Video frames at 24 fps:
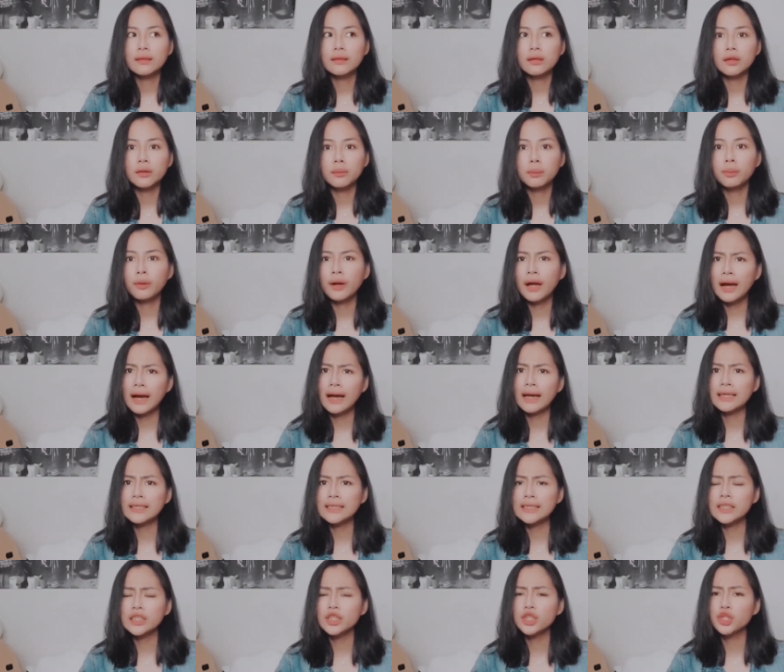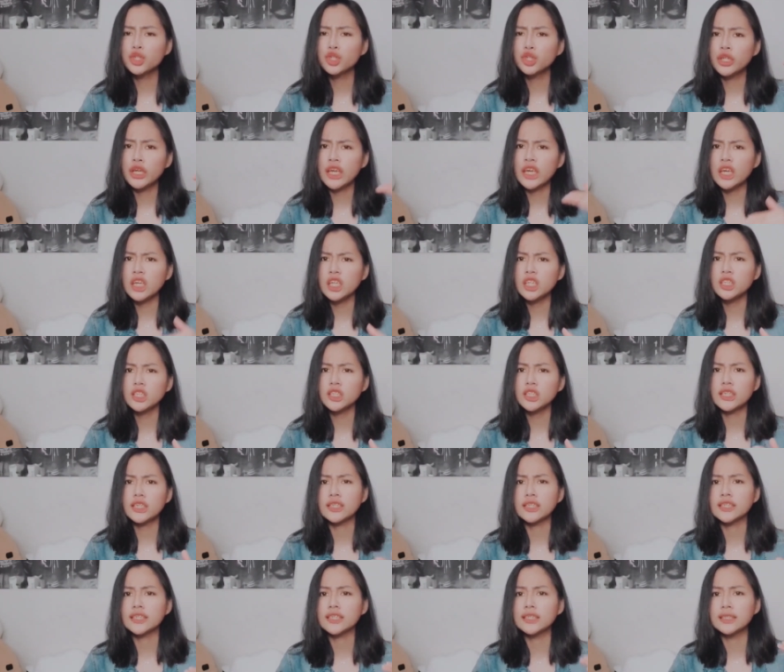their prices change
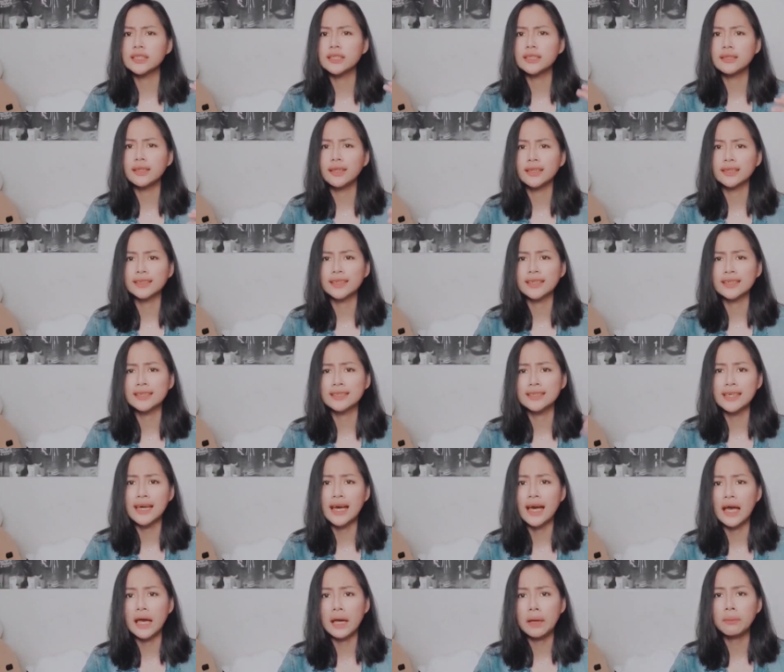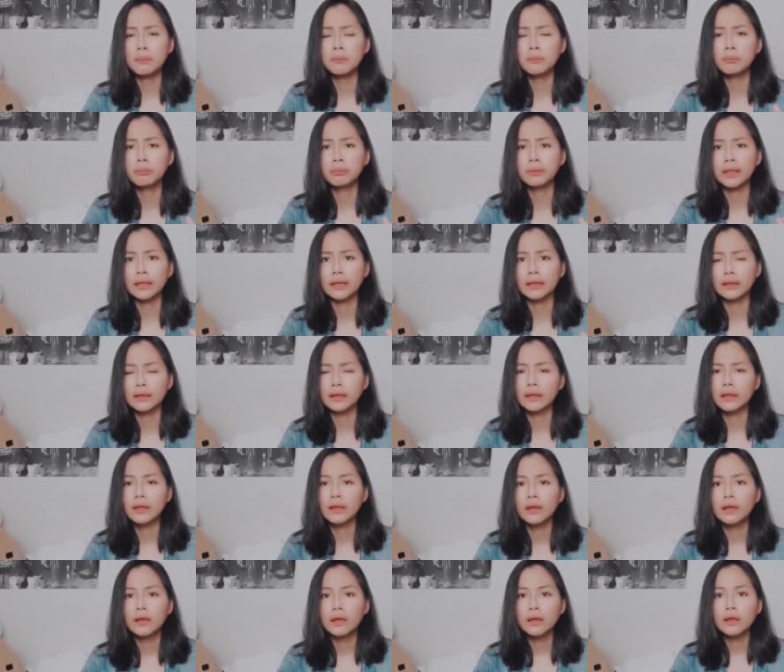as time like
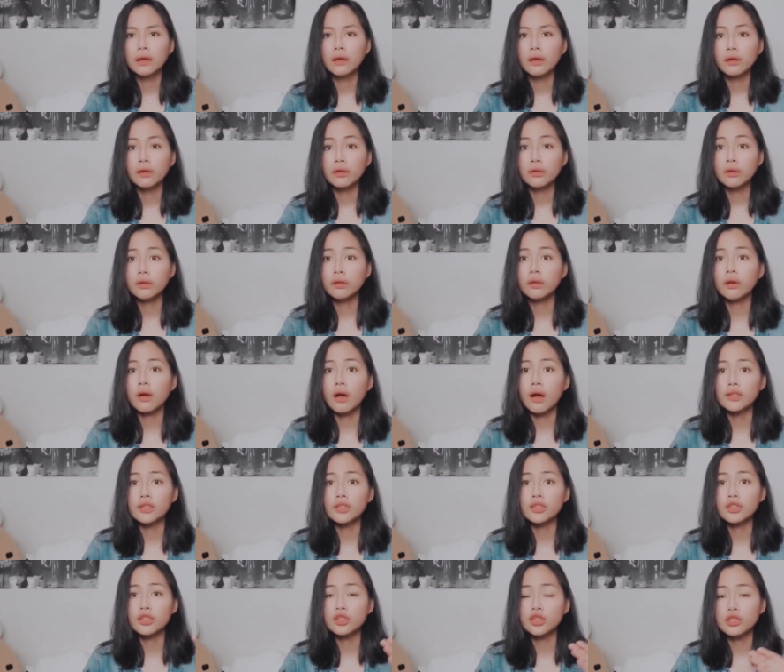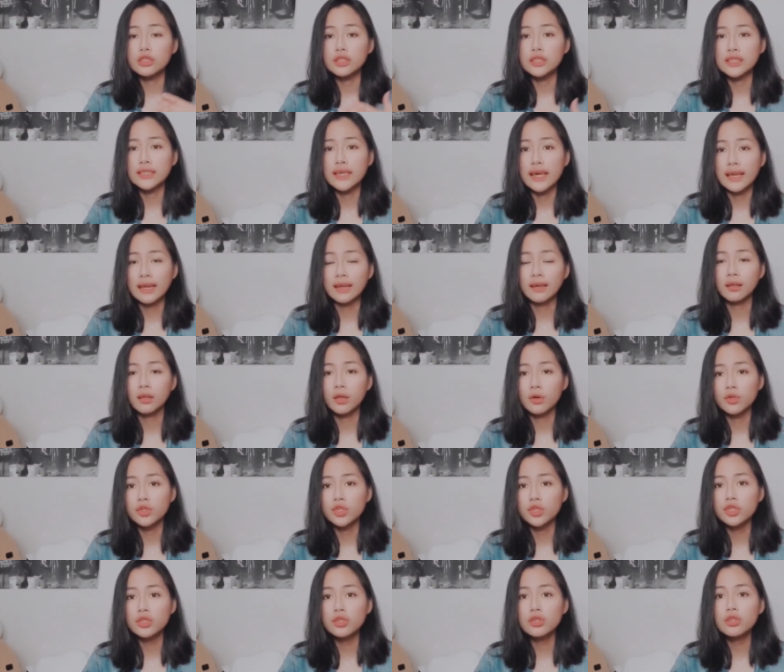the concert is getting
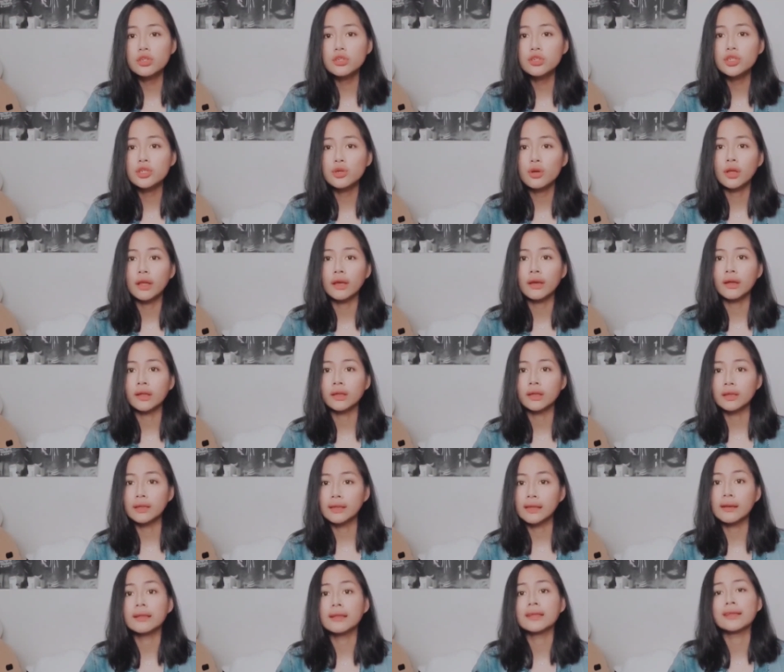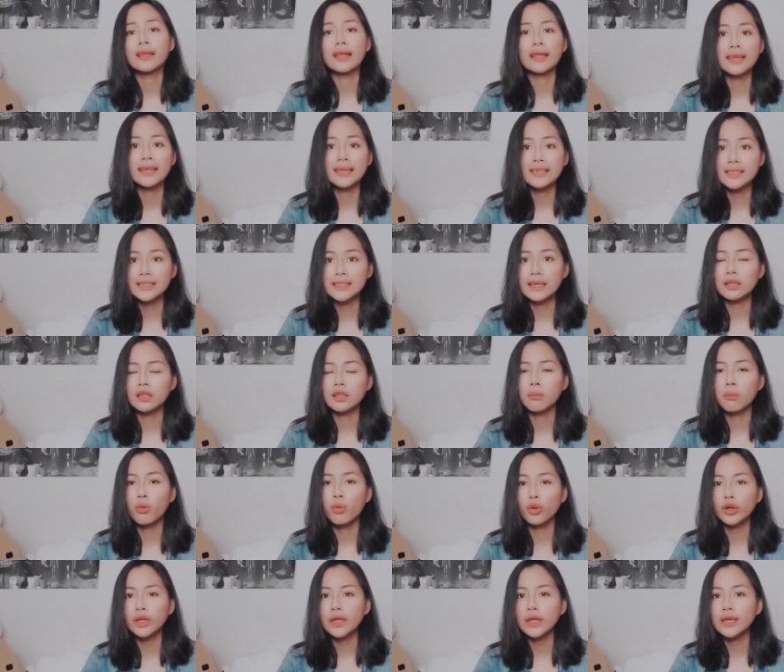closer. So like let us say in the
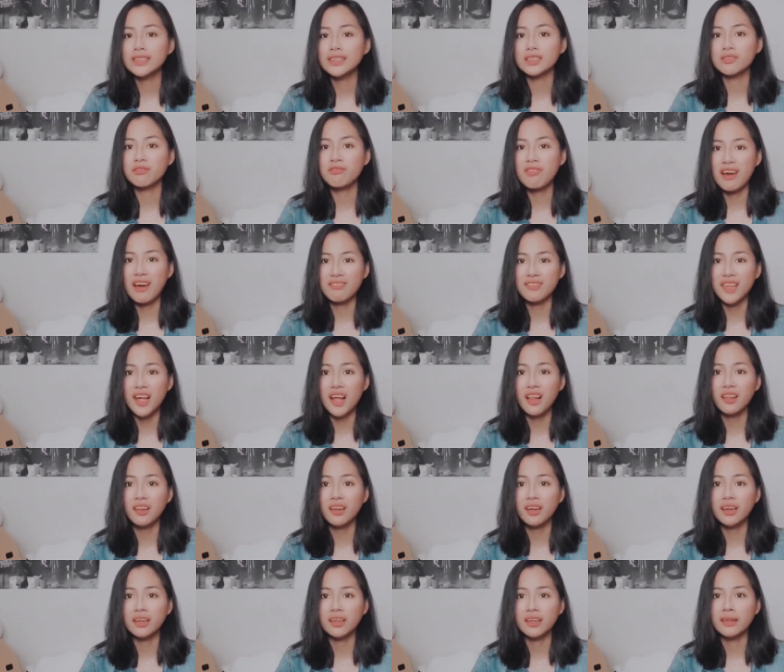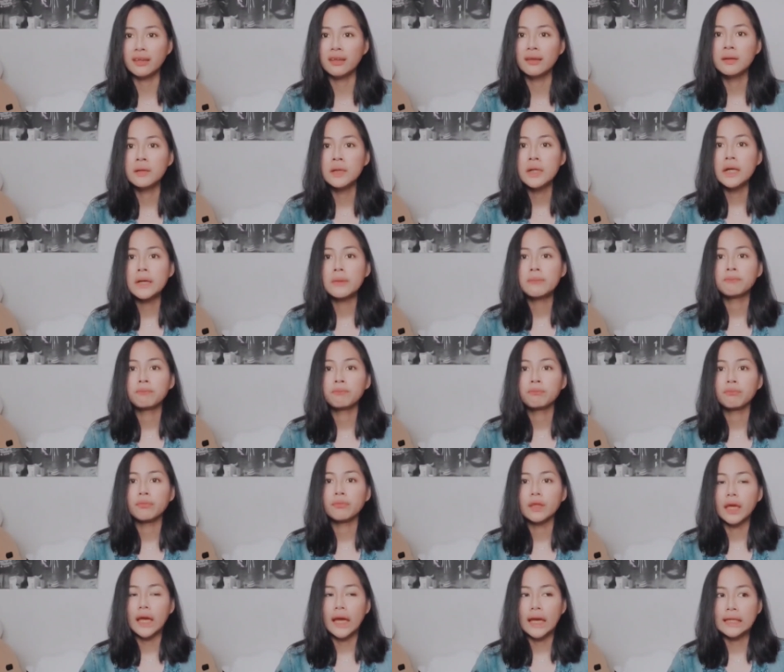morning it's $5,
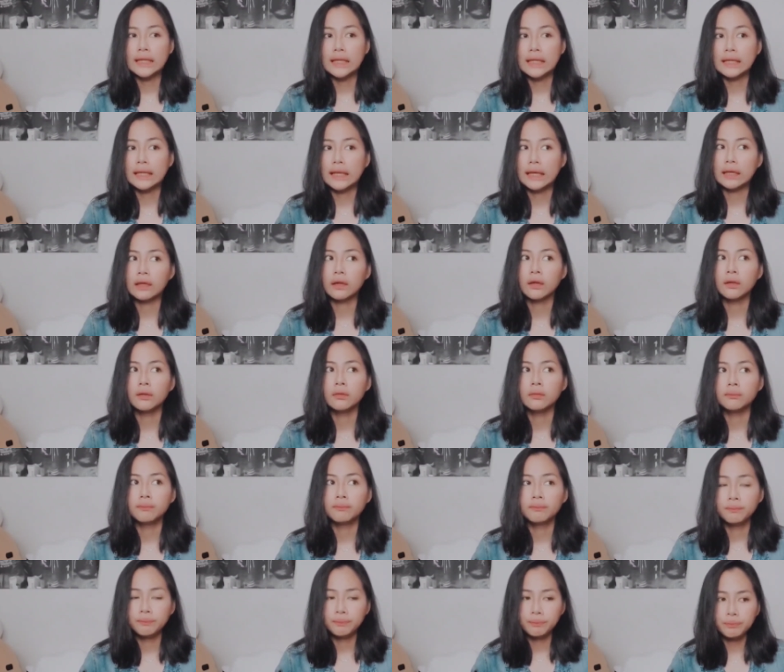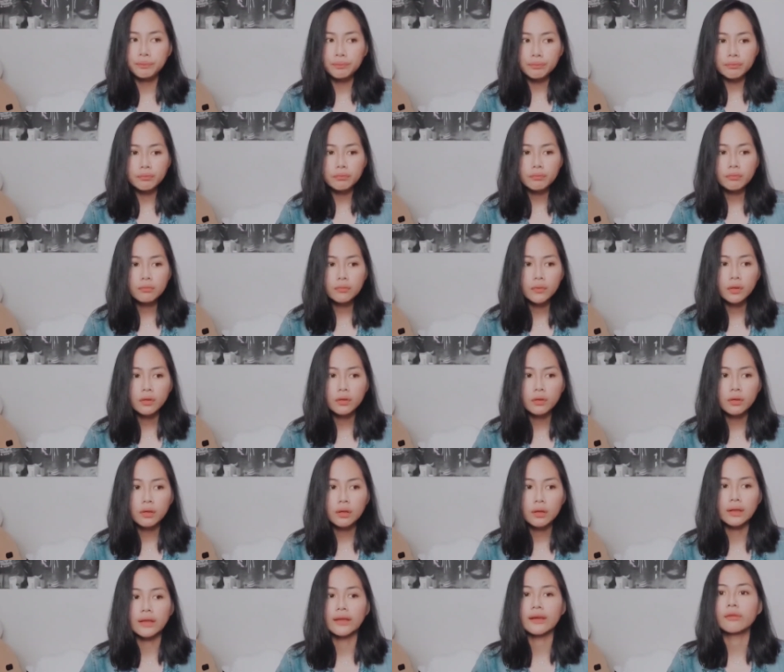and then like on
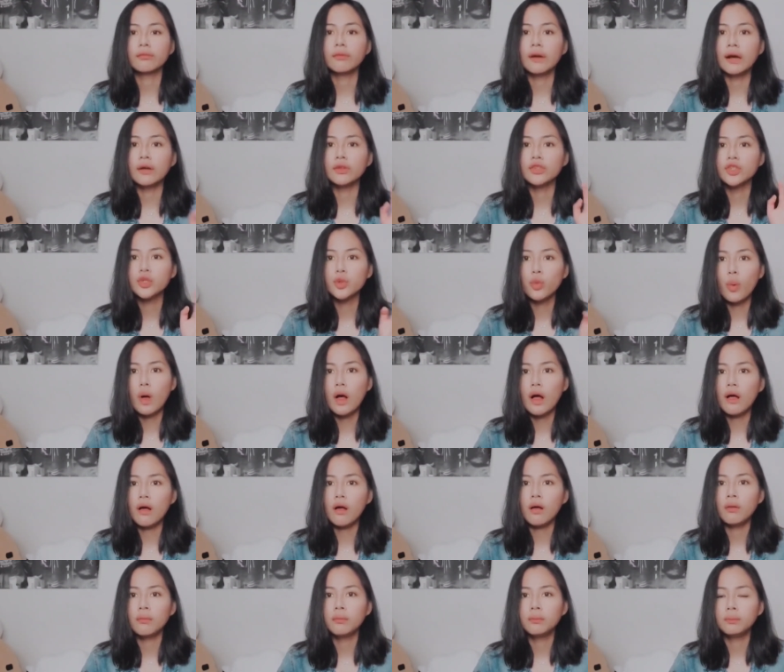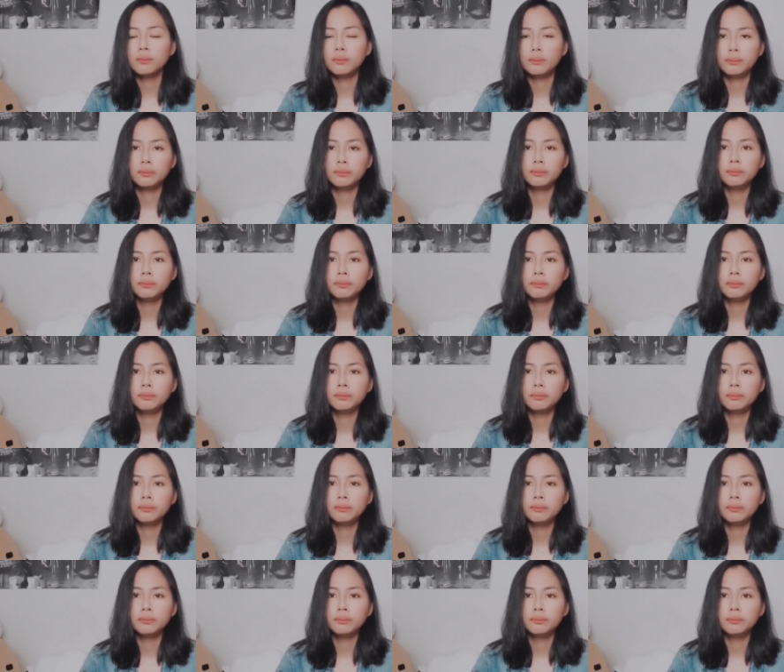like around 12